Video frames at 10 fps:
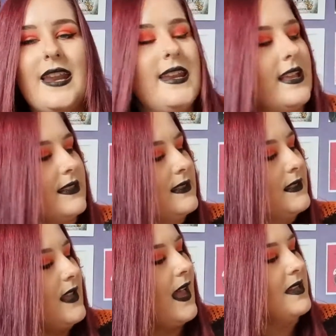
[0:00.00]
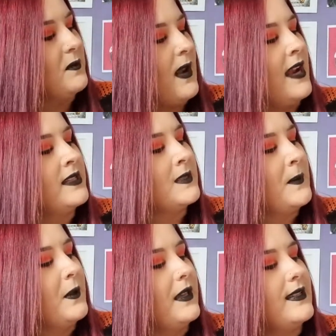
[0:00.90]
and this says Planning
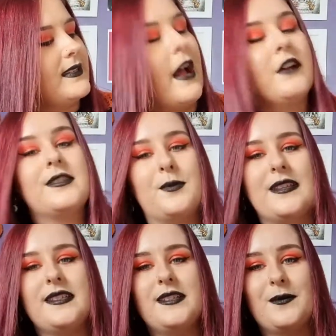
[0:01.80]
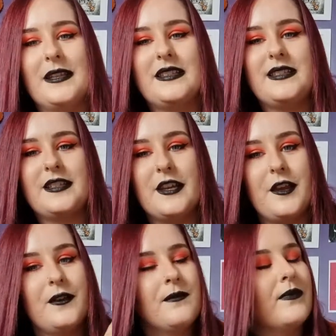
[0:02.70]
Spooky Style
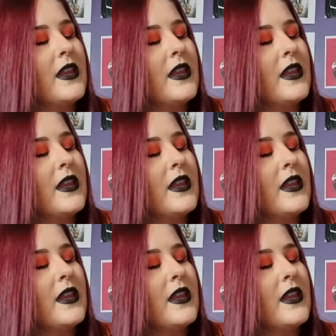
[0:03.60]
2022.